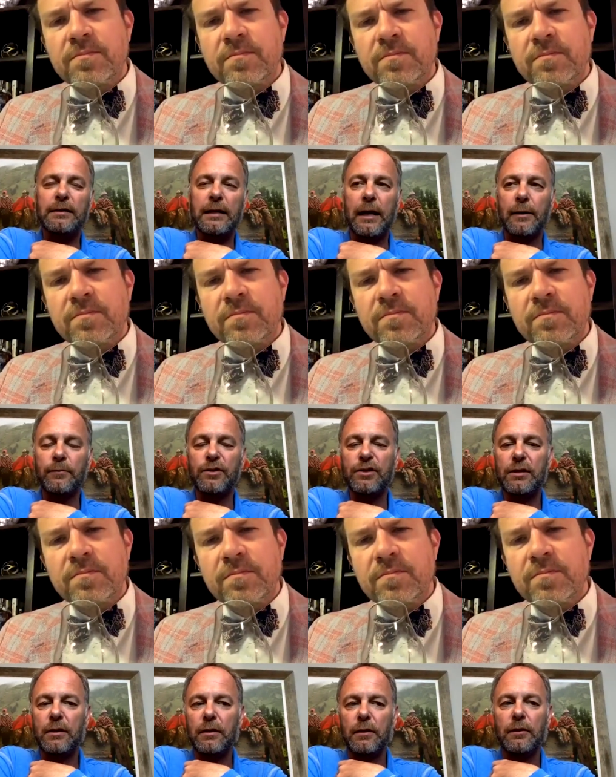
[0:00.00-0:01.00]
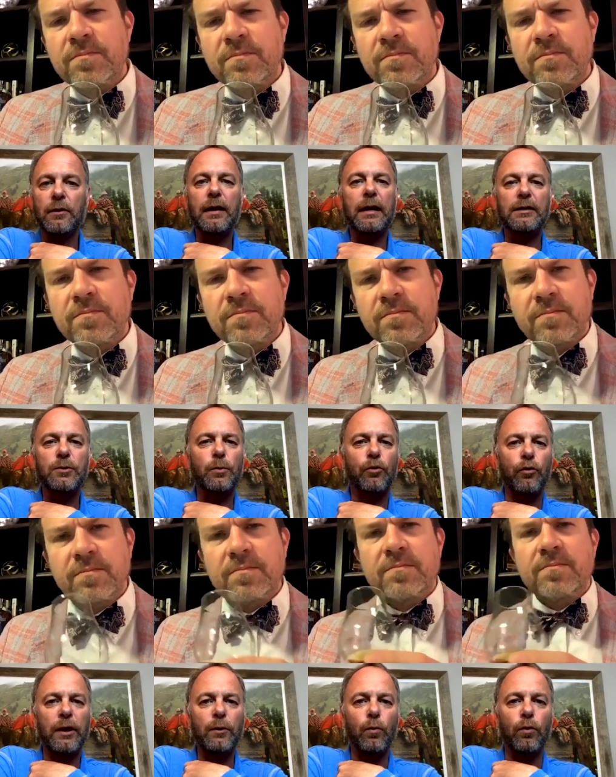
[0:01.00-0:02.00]
Speaker 1: of times you can get some
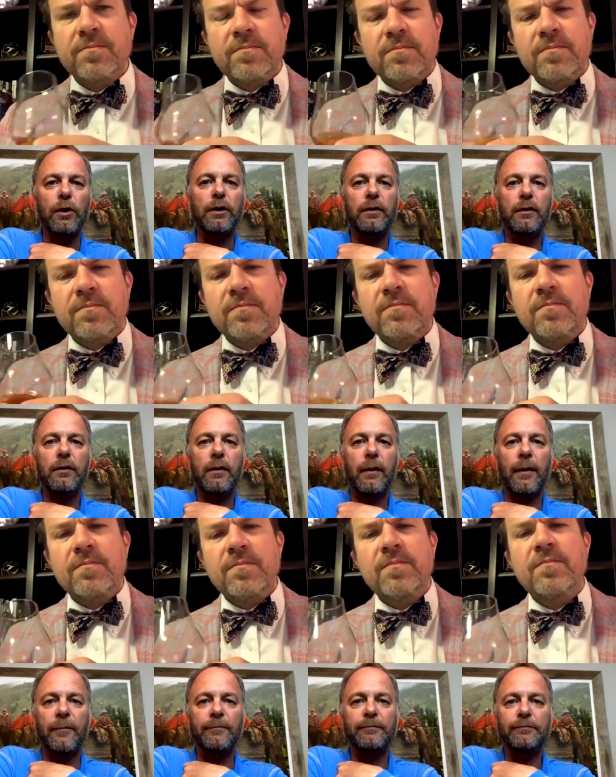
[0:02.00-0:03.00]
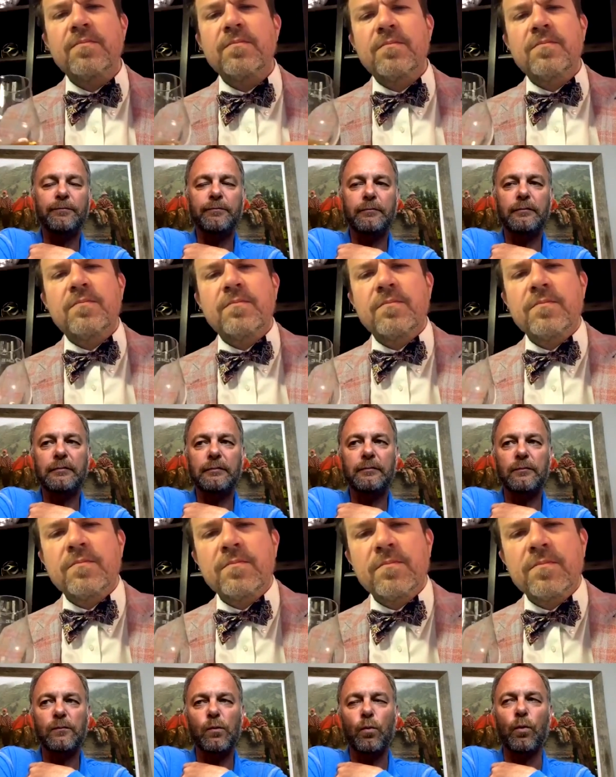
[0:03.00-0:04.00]
green wood
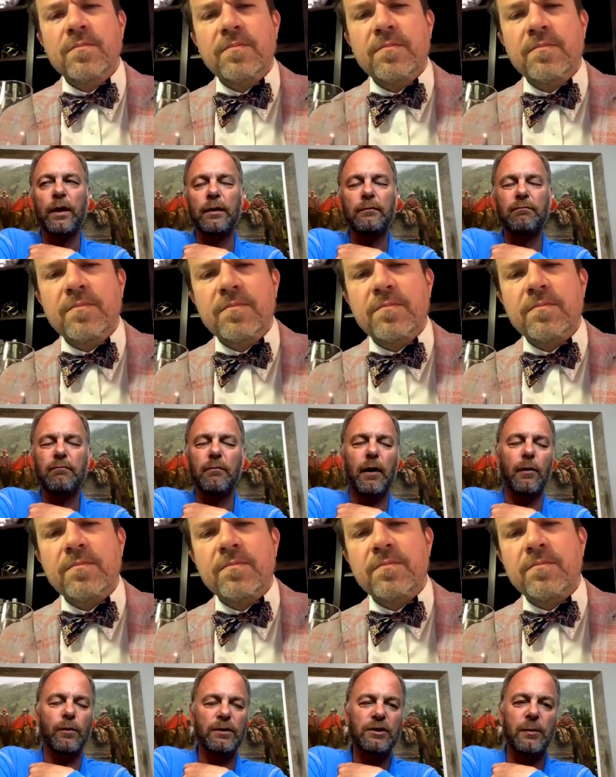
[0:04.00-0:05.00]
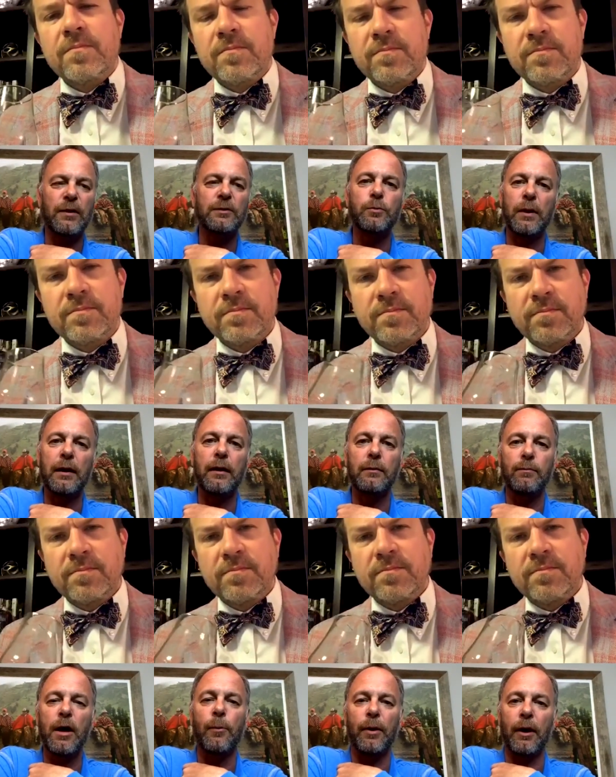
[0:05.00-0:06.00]
when something's been in
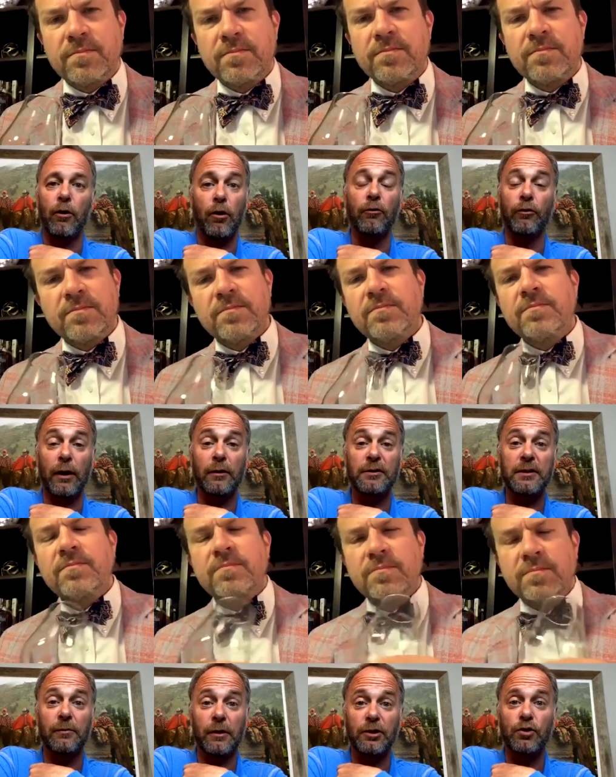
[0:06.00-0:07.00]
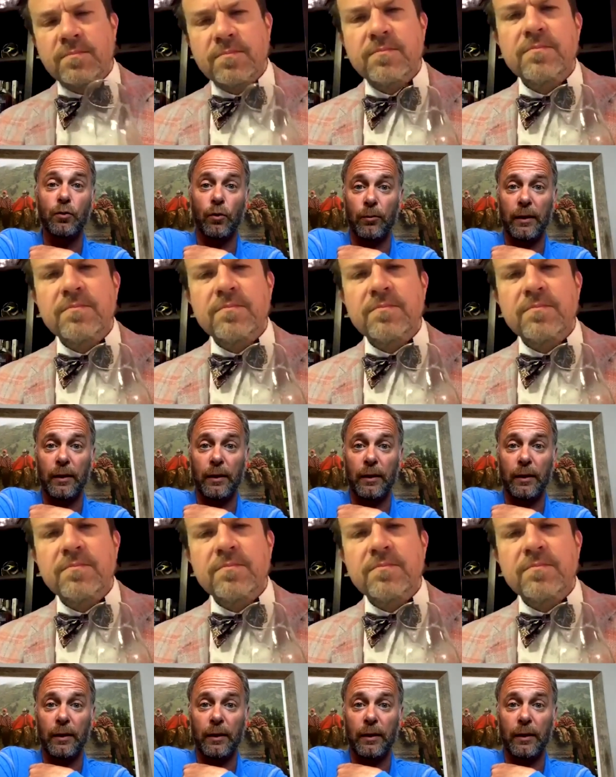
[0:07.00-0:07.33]
a barrel a relatively short